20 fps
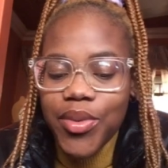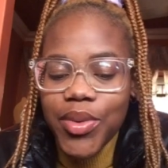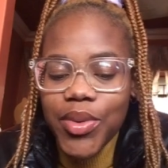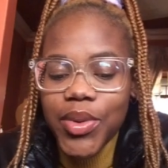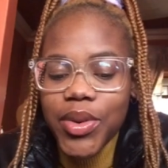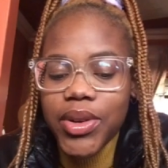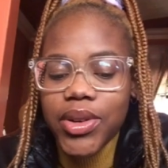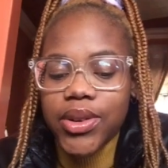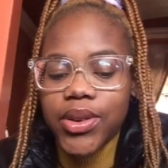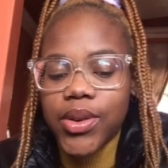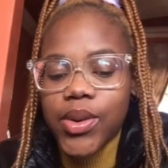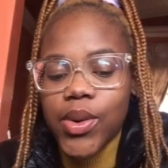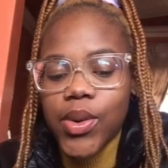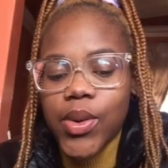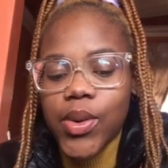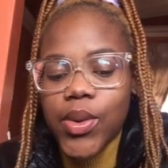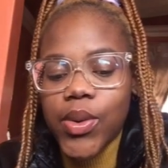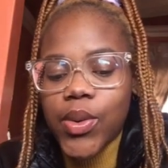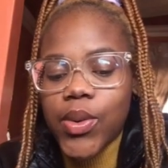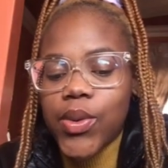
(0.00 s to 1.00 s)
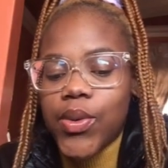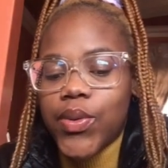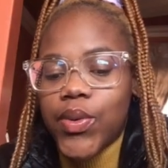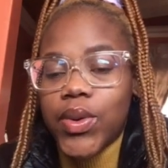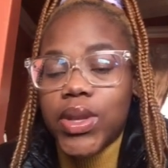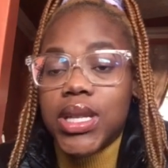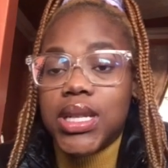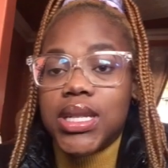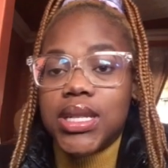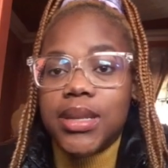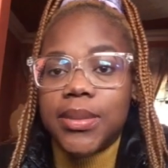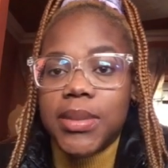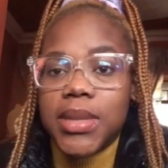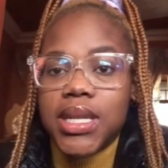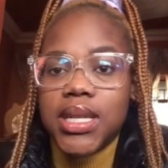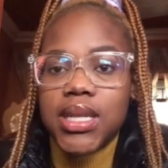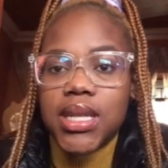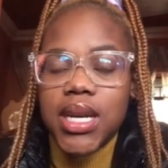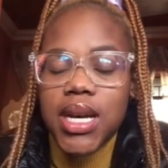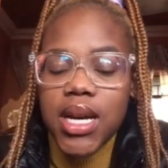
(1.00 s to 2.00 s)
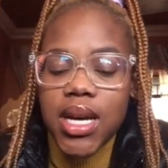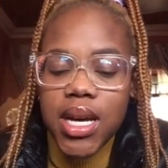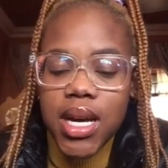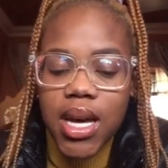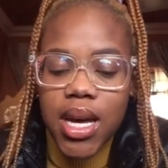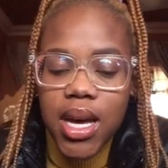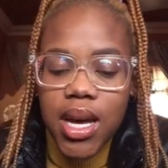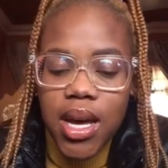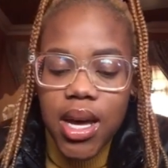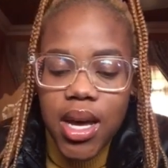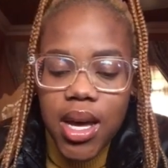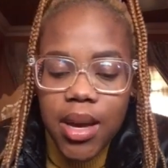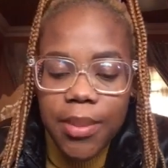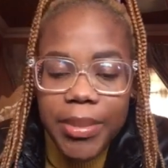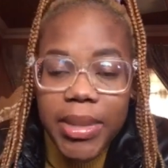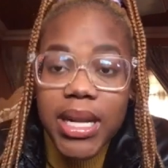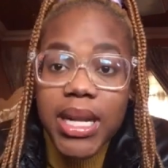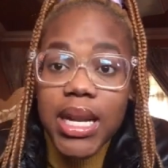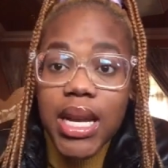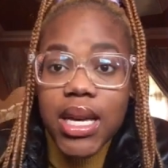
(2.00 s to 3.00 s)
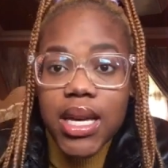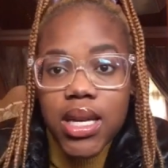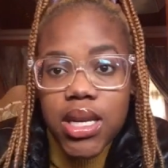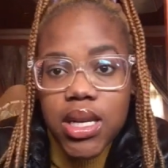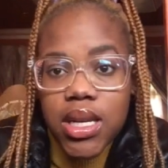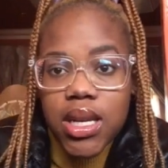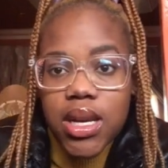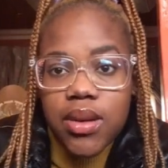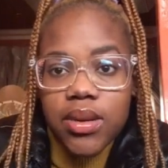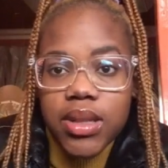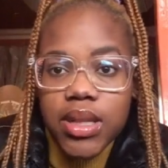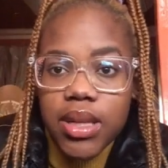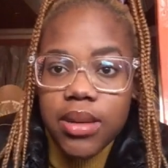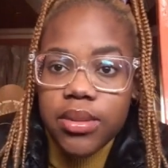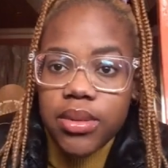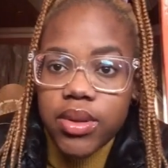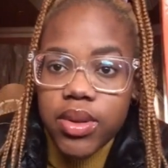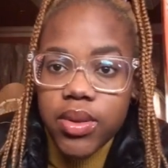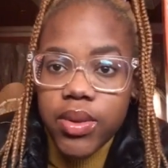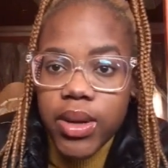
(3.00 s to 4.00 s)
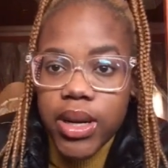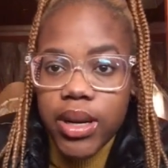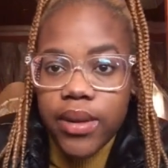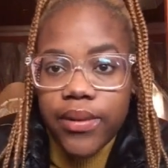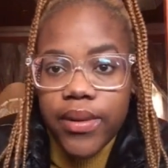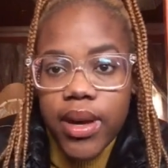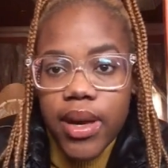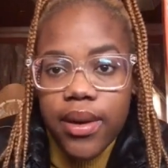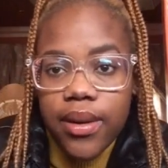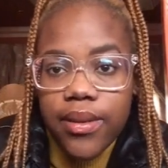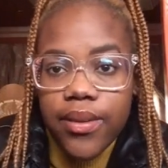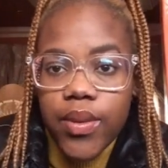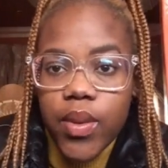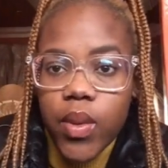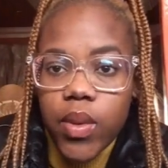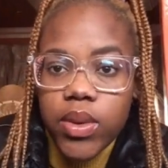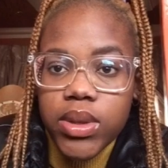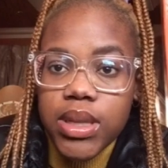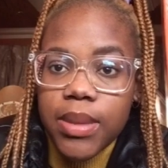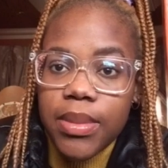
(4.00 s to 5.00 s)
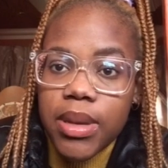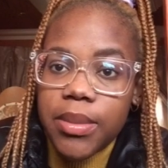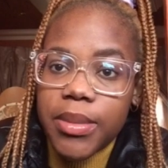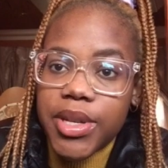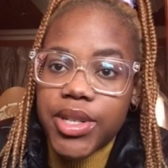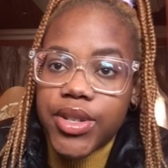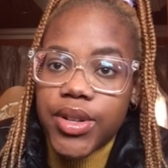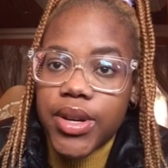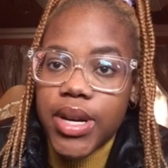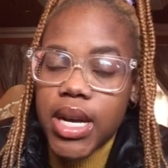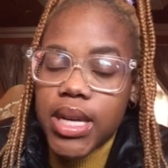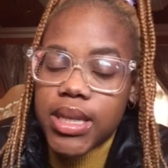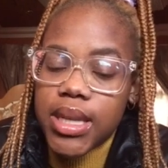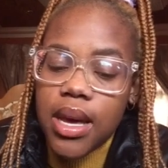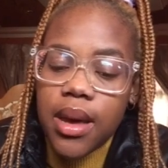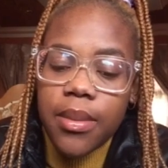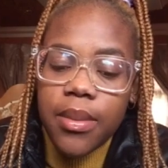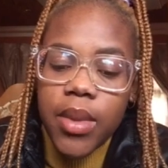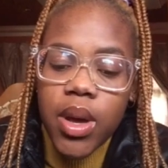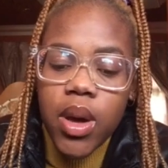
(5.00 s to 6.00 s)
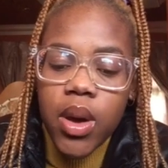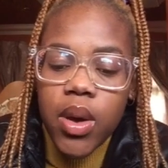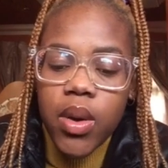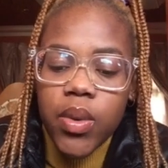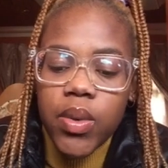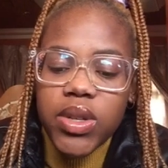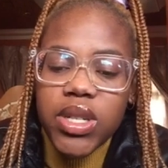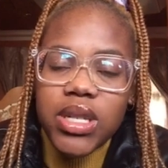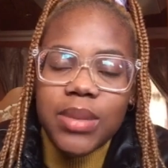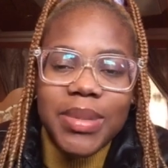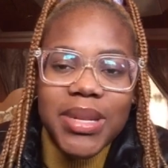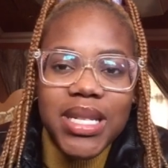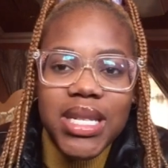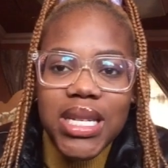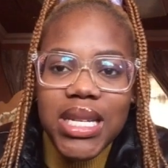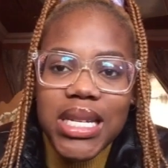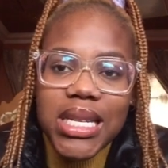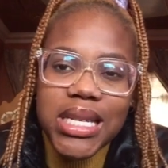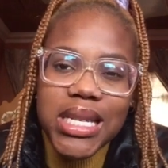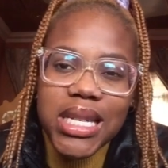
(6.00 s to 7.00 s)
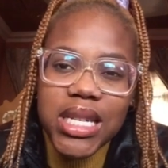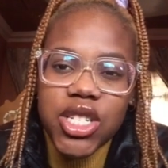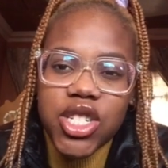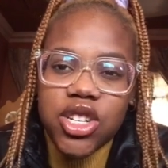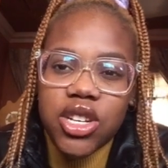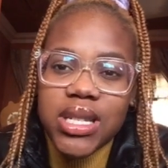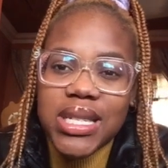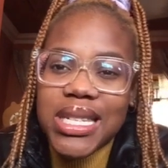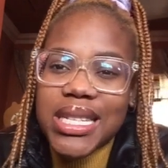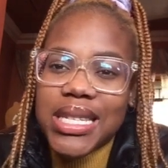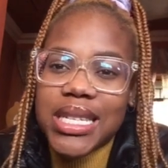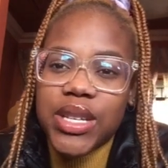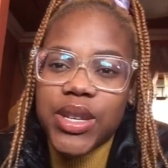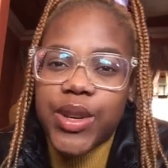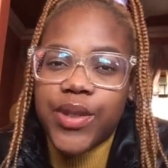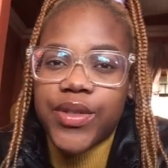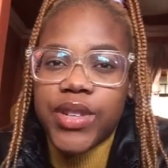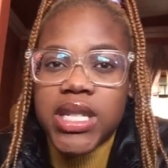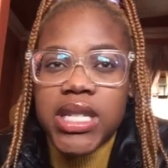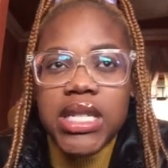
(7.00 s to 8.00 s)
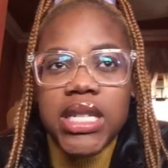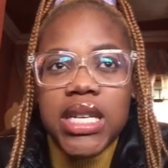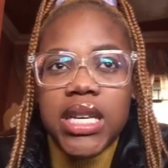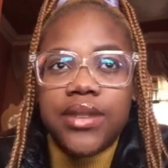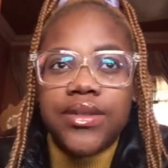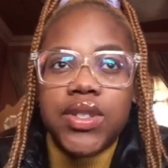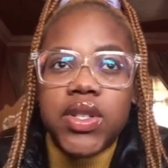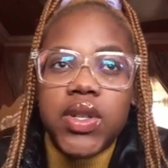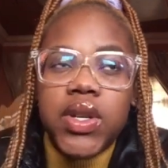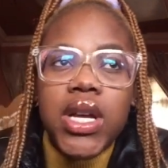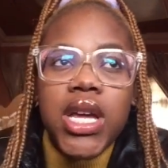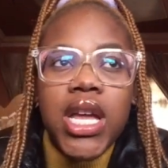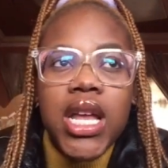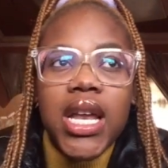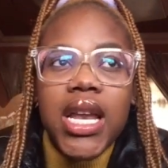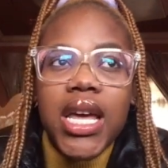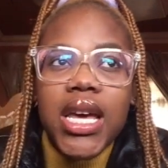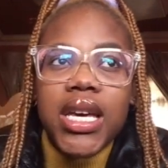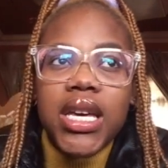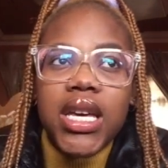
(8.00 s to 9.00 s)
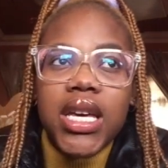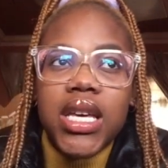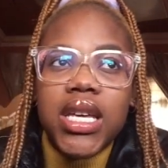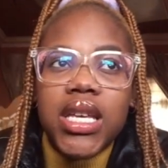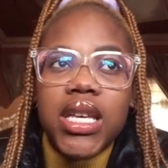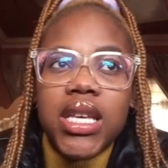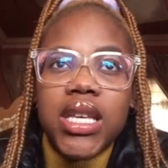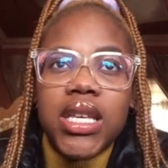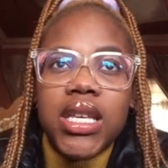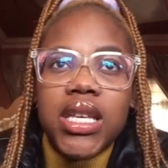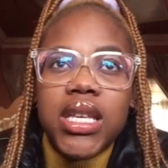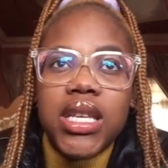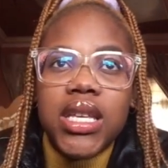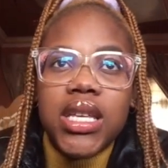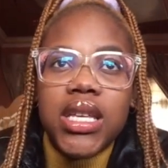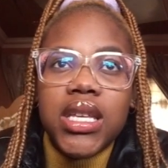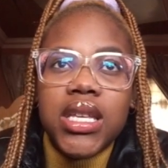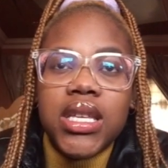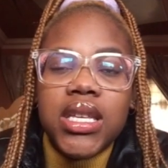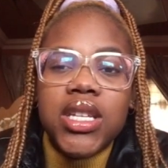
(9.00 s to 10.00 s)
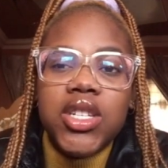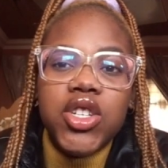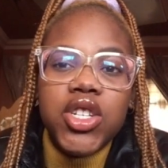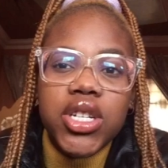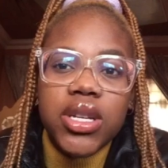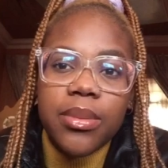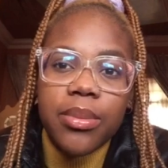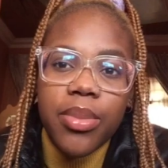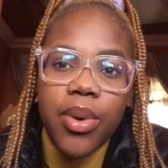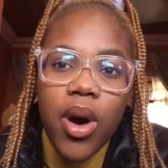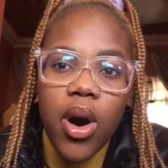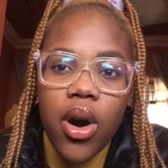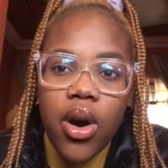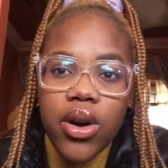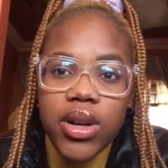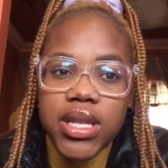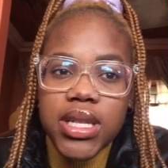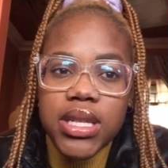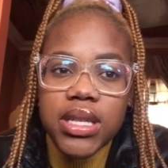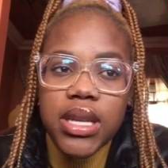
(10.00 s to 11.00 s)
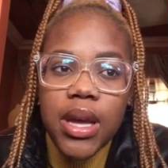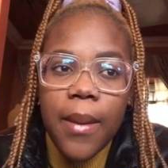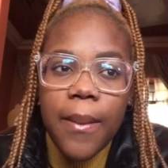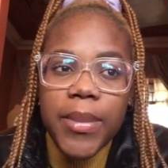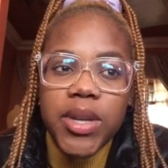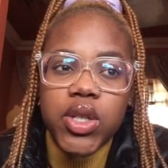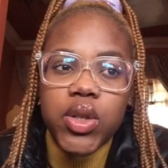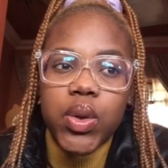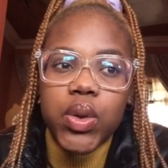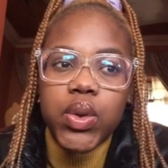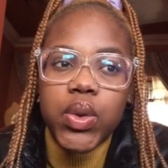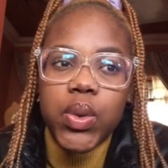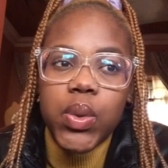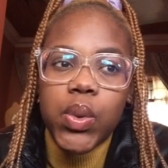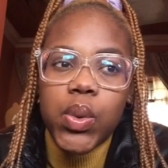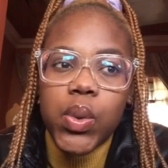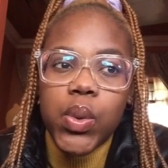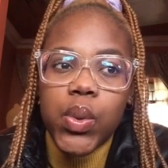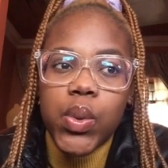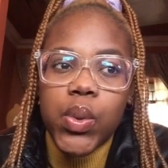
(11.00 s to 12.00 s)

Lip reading: for the semester, but luckily I was able to qualify for supplementary exam, which is basically a second chance that the university gives you. Like, yes, you didn't pass, but you also,